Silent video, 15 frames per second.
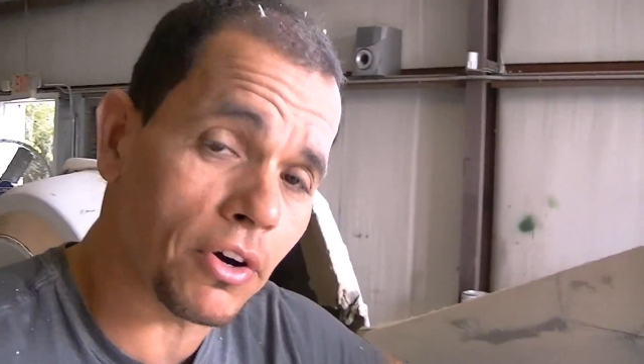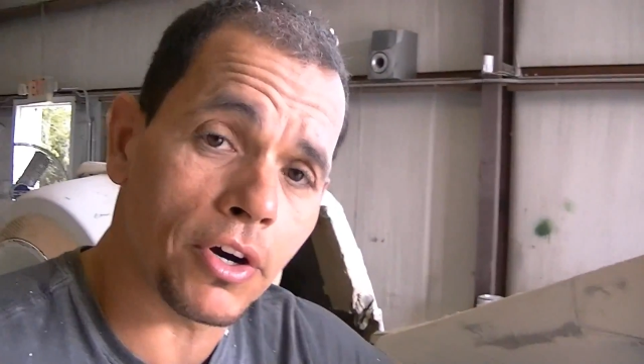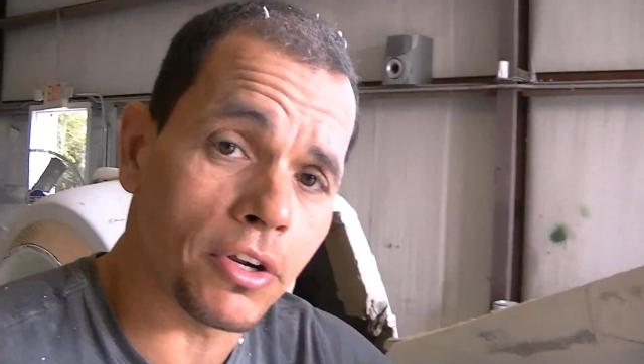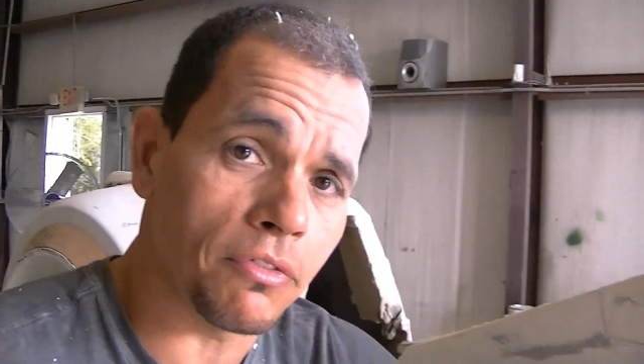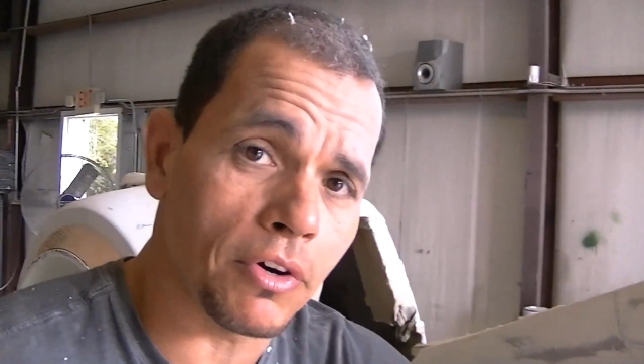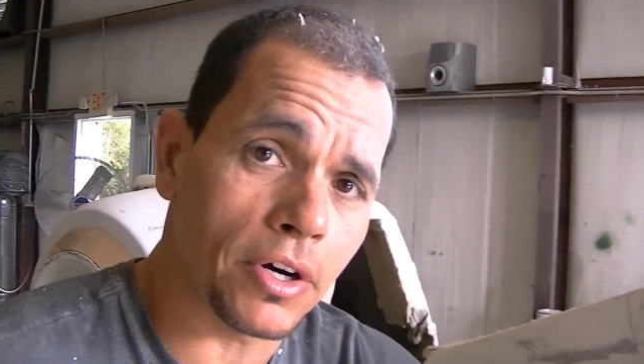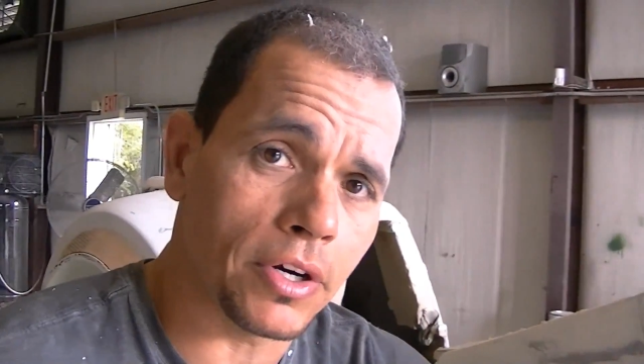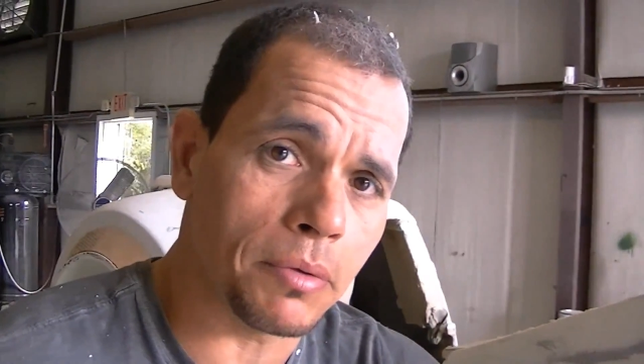
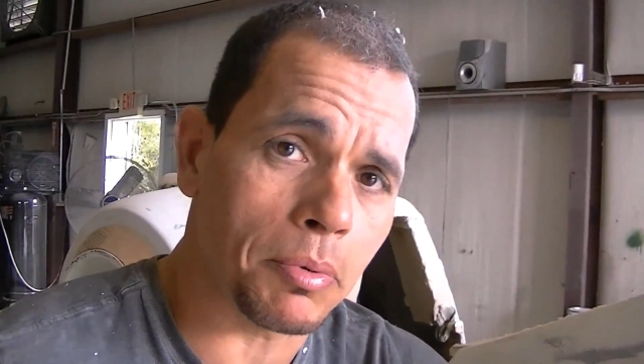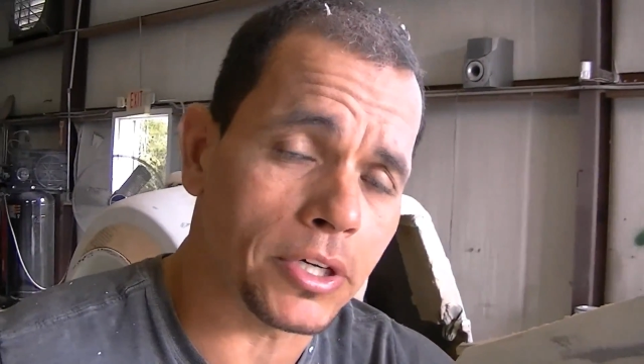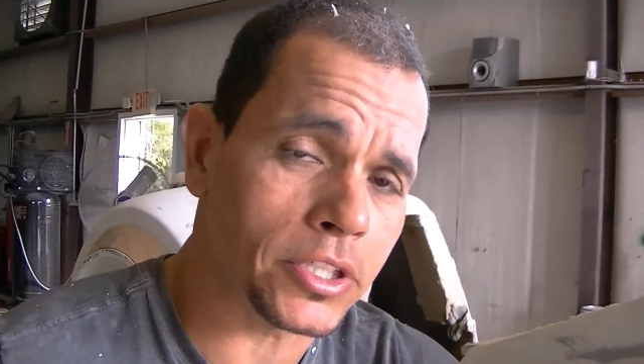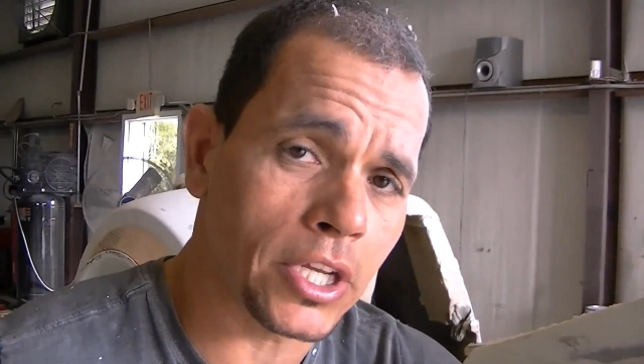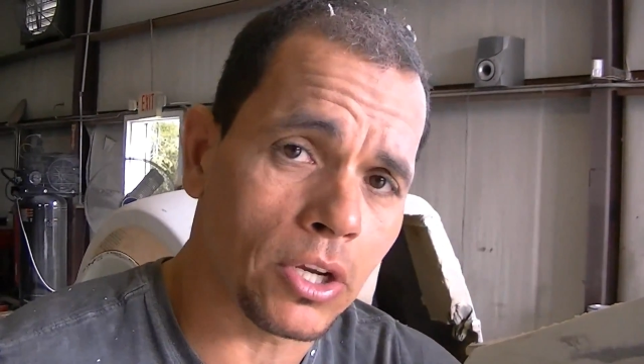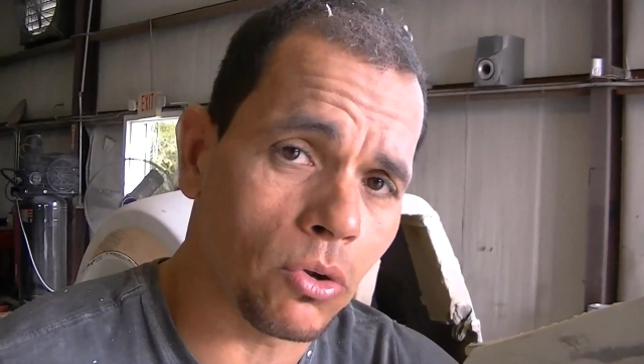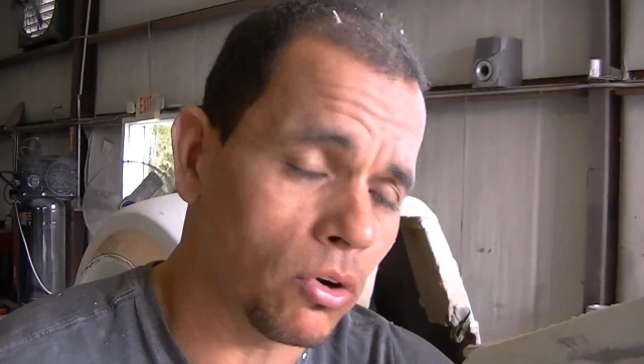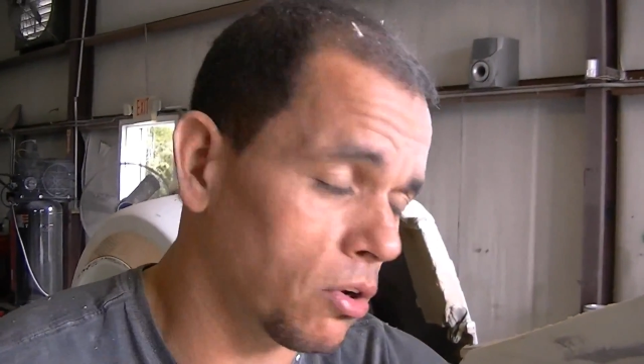very, very
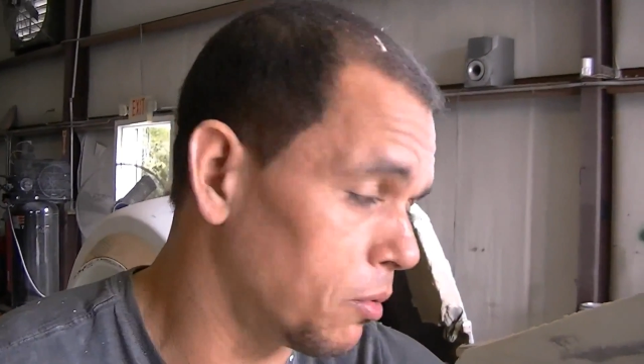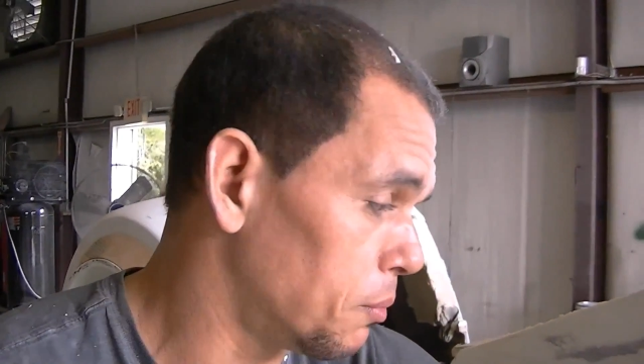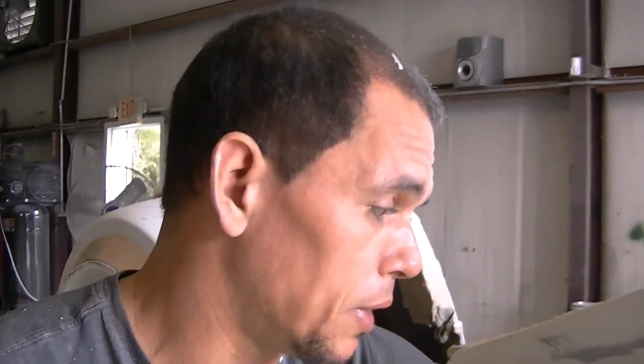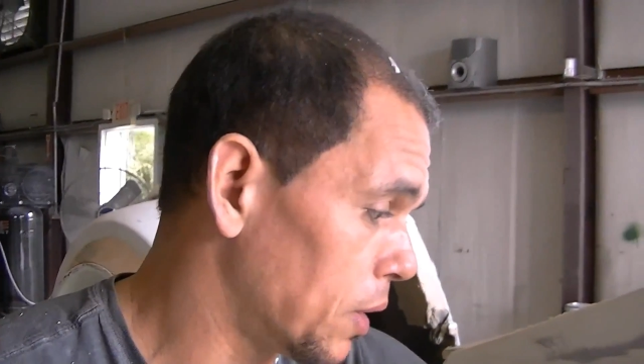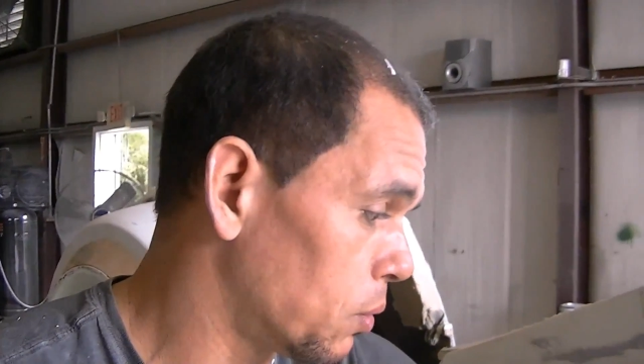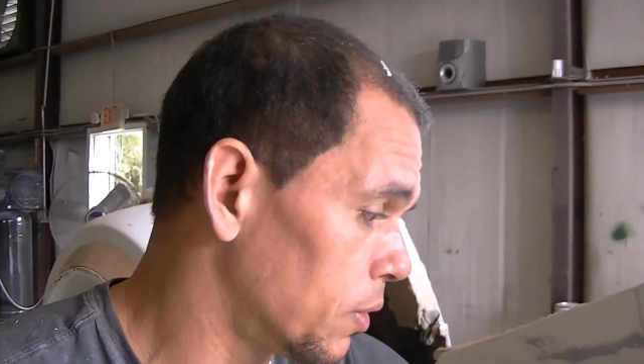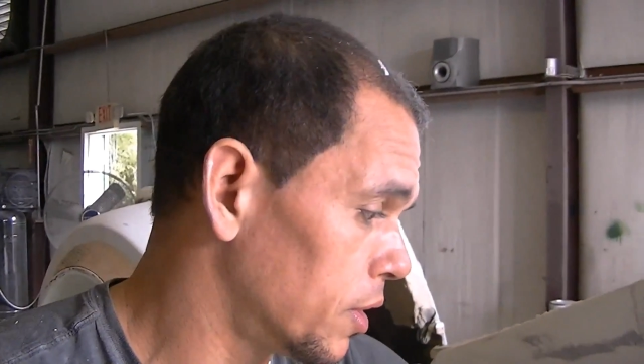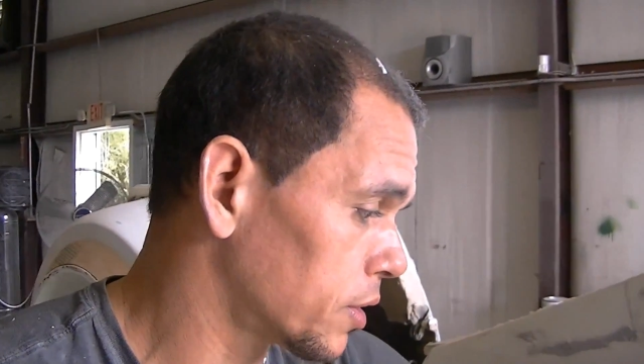particular
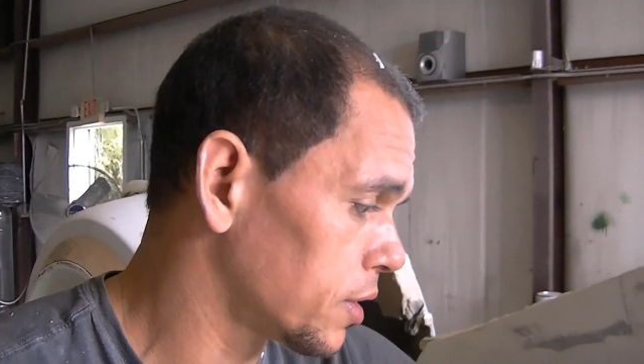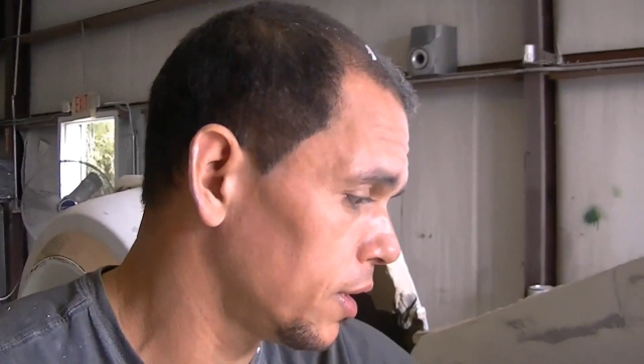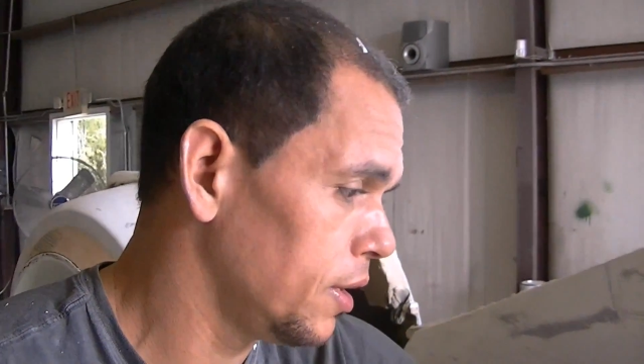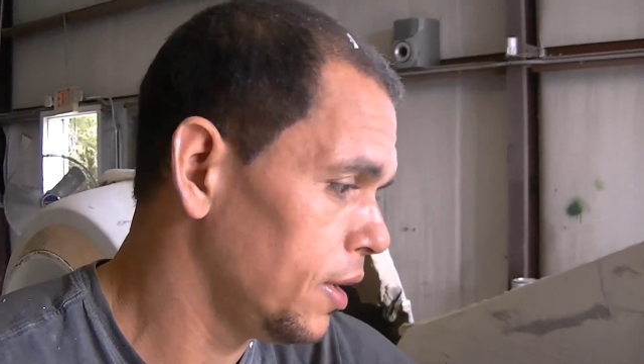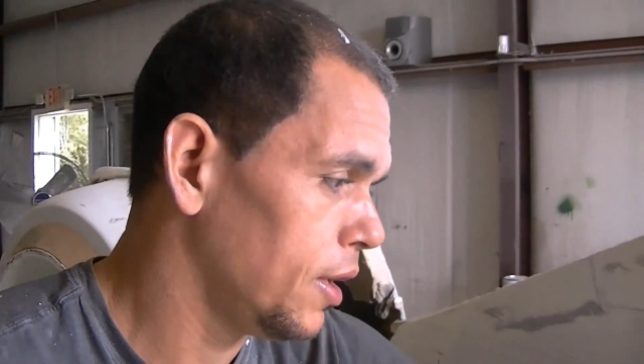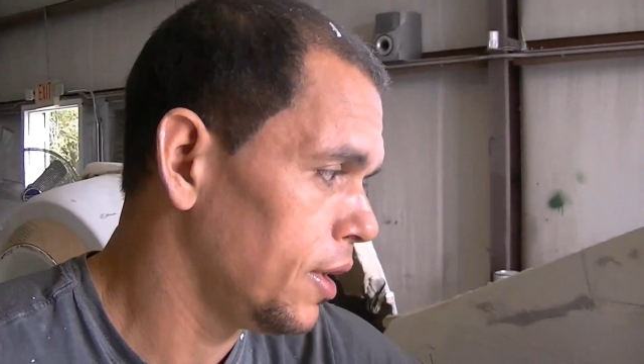with my work,